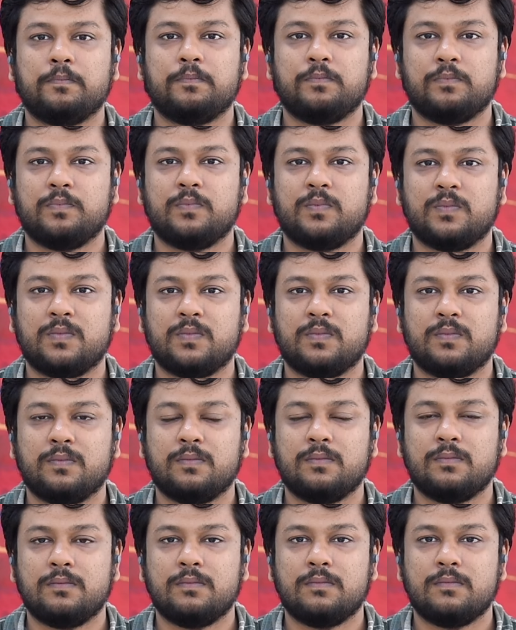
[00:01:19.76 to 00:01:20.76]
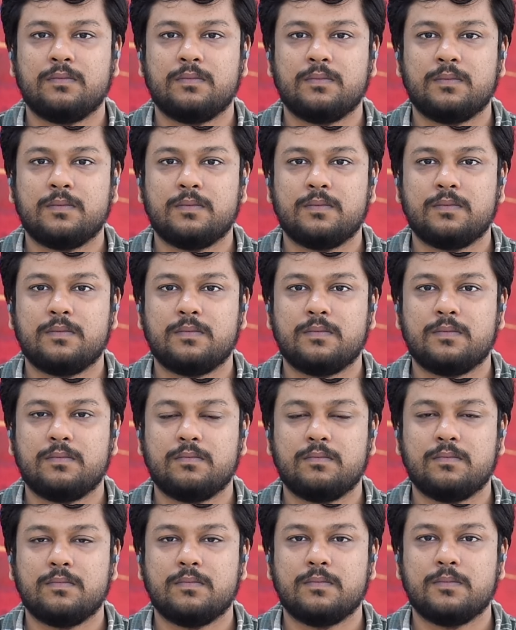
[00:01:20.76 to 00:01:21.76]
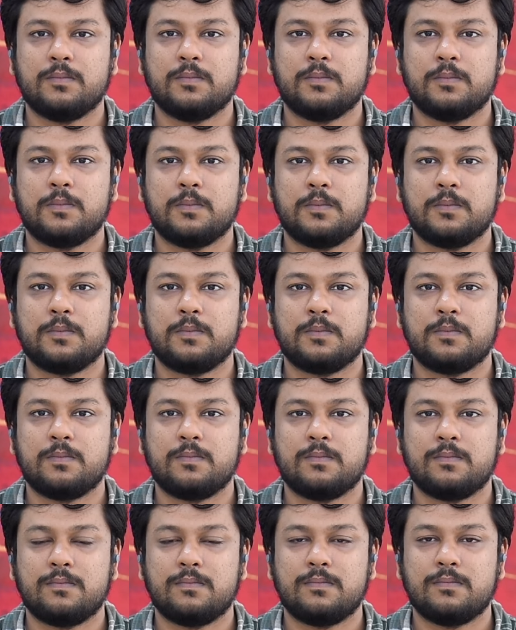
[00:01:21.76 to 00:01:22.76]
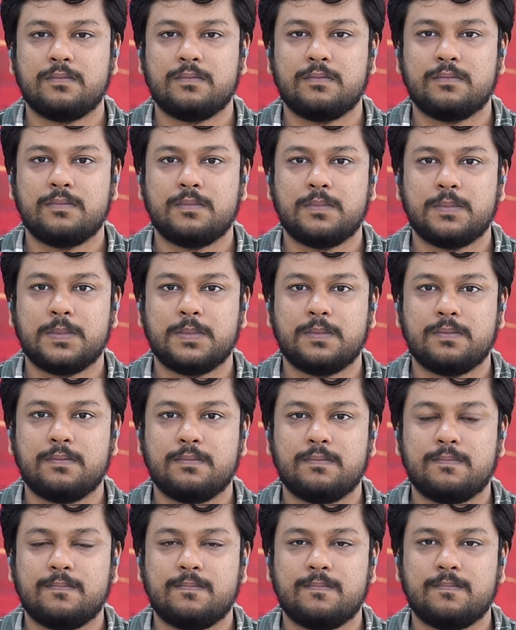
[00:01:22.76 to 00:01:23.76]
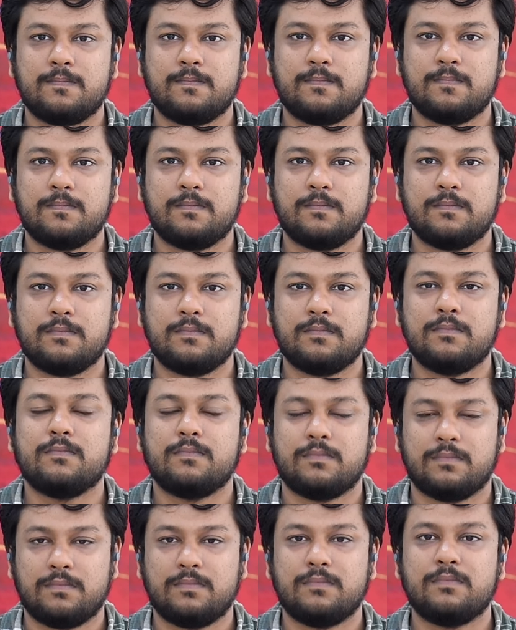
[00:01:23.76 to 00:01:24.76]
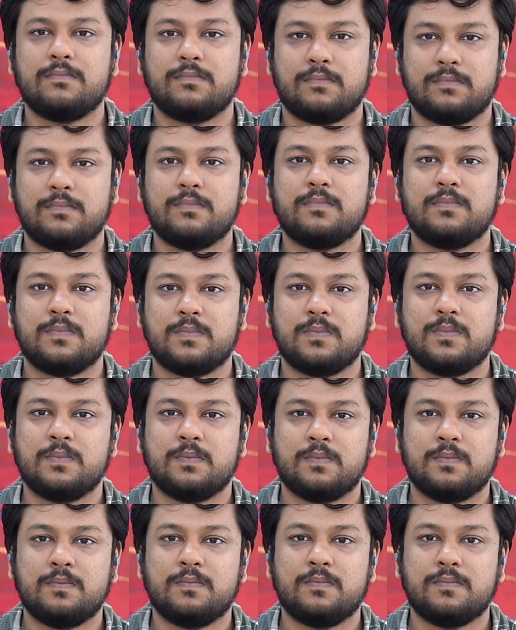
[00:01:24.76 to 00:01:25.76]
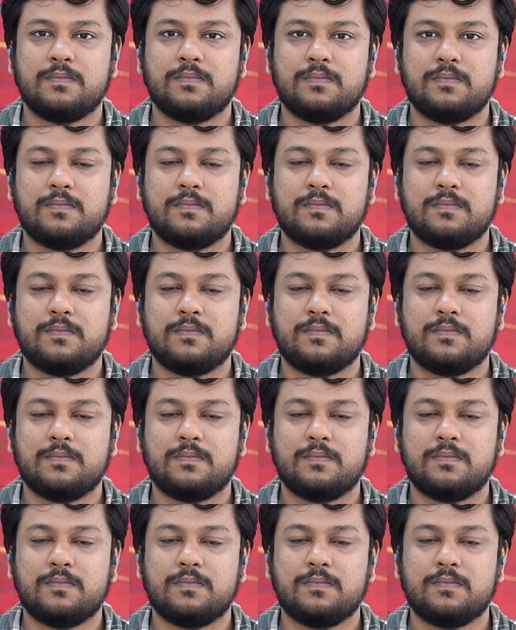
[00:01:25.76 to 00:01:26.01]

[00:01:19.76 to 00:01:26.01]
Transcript: The person shown says nothing.